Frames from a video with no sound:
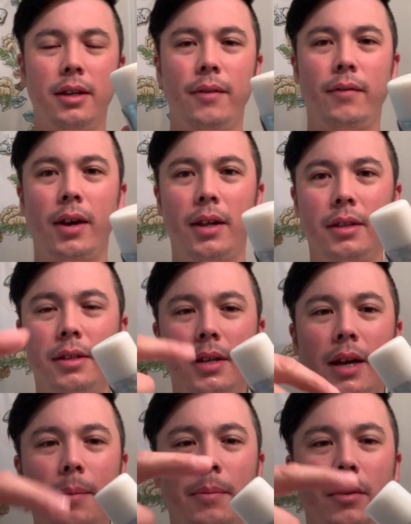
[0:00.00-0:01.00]
I've got the
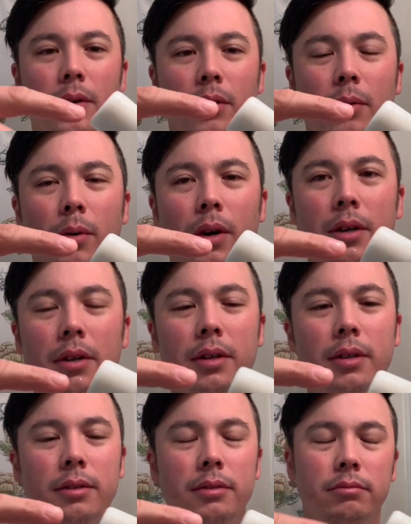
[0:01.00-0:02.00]
top
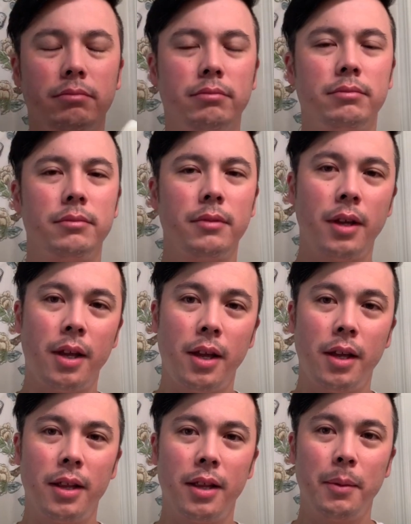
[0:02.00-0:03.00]
water.
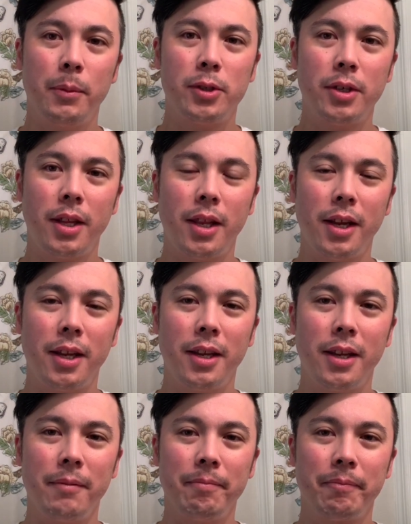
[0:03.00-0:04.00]
Let me try that
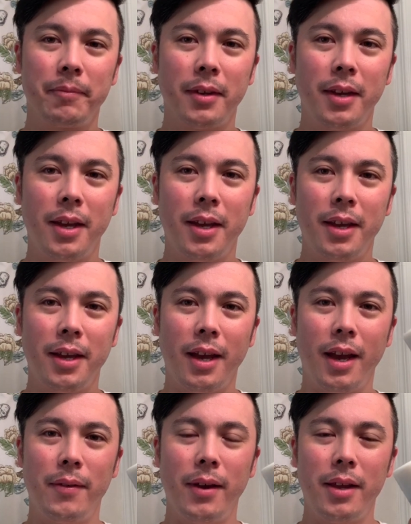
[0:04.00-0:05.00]
again.
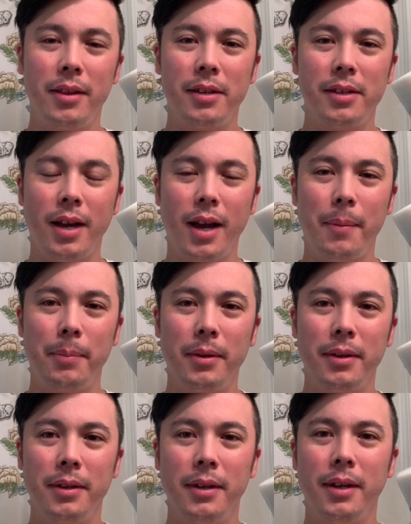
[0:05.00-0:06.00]
I've had the top
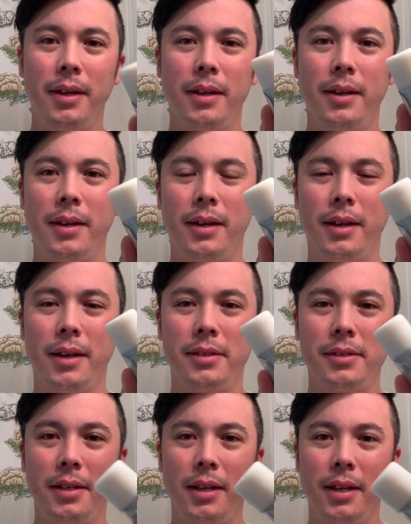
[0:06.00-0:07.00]

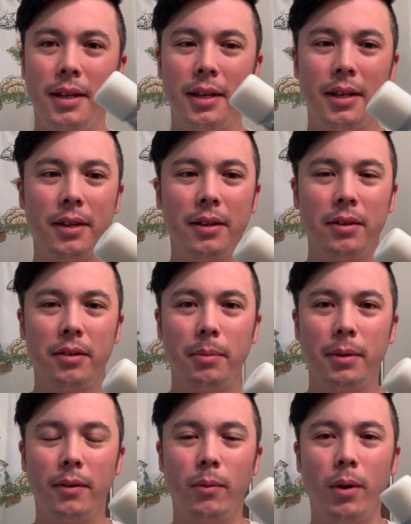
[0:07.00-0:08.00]
sitting in a little
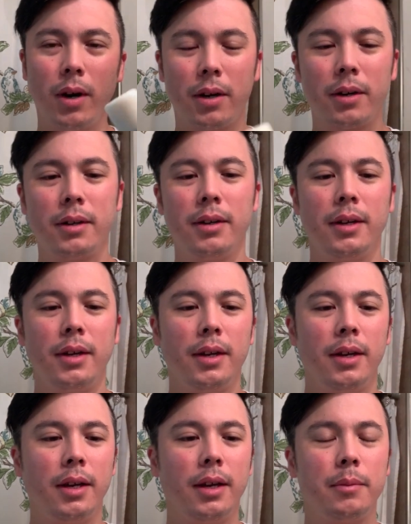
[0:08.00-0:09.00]
bit of water
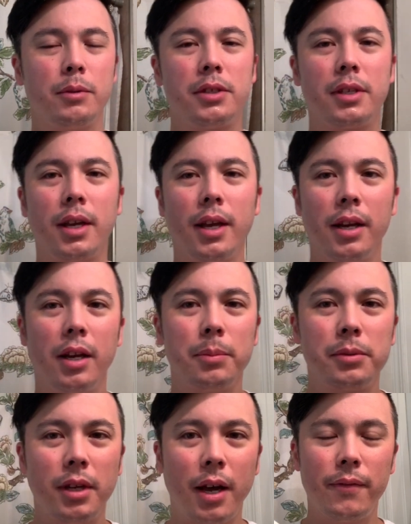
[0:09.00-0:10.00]
just to kind of help
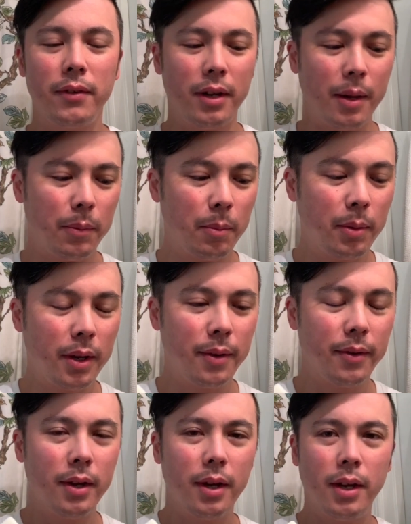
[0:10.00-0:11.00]
soften it up a
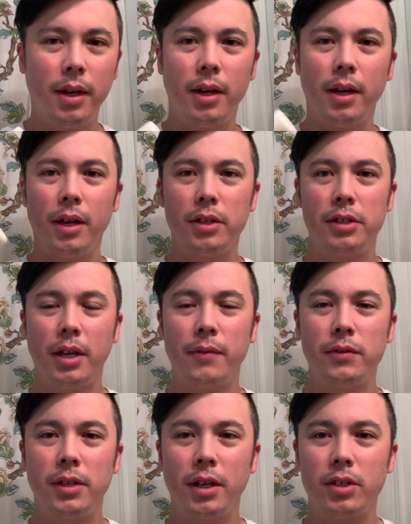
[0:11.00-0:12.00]
bit. Shave
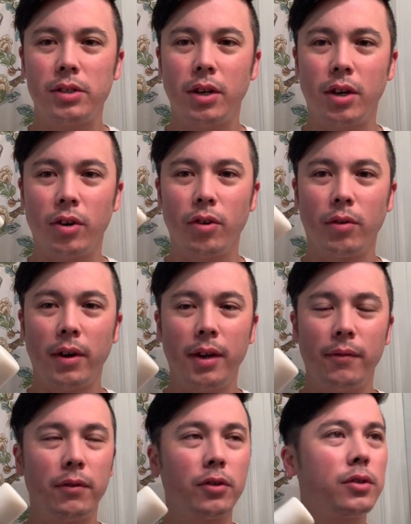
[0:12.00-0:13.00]
sticks are
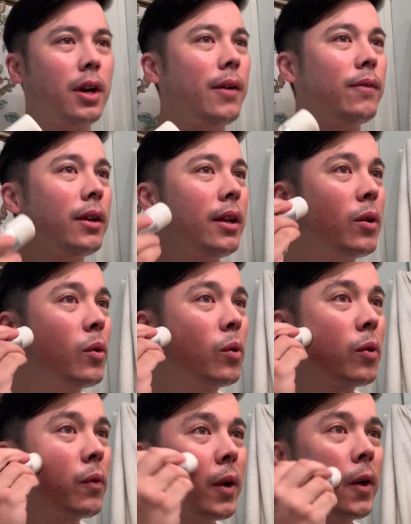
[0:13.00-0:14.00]
great for traveling
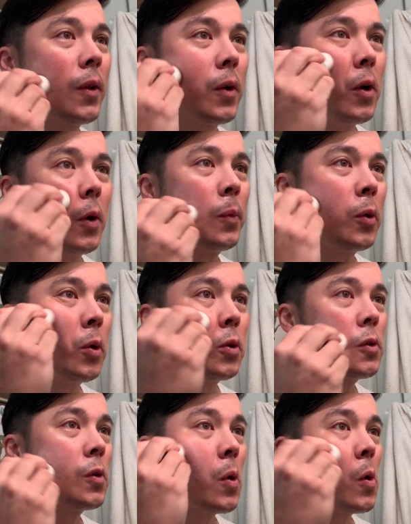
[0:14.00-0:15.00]
or regular home
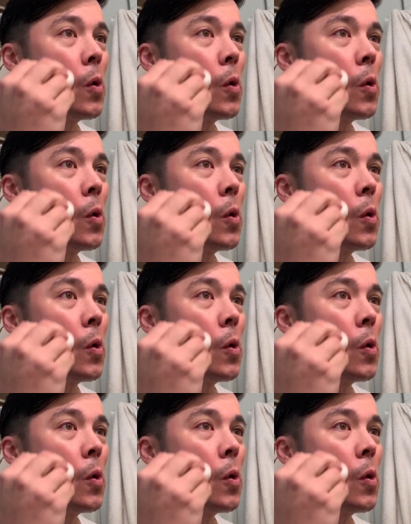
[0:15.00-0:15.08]
use.